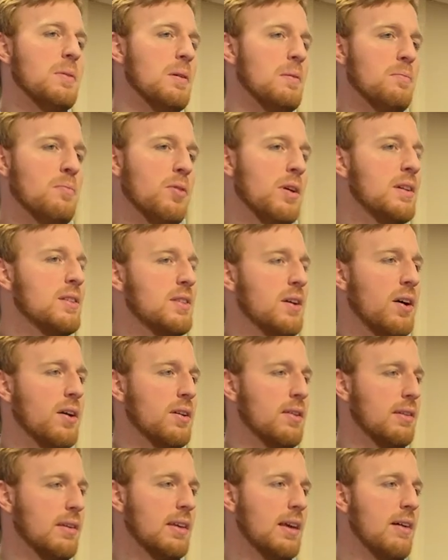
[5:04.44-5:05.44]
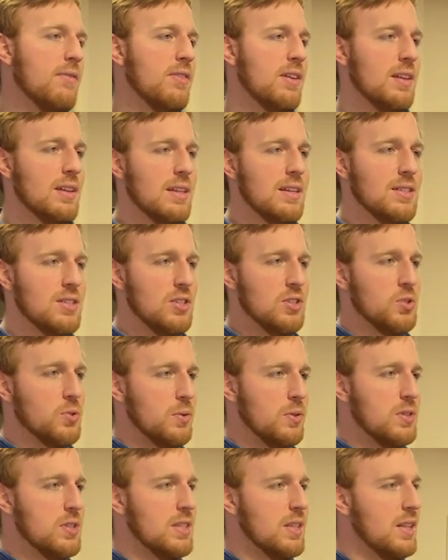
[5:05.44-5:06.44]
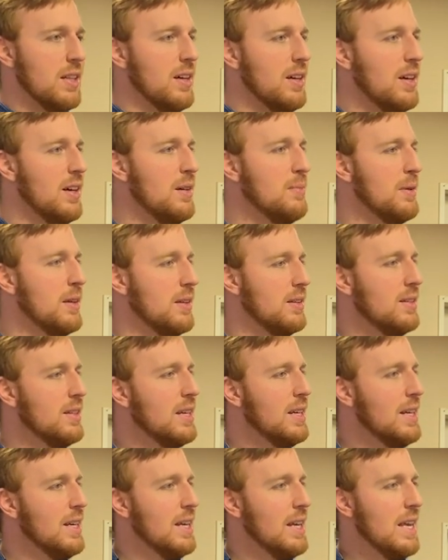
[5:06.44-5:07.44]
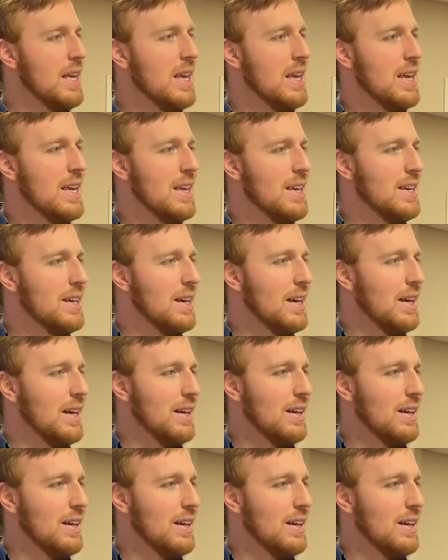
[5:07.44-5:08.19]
he brings the Ark of the Covenant into Jerusalem, and he,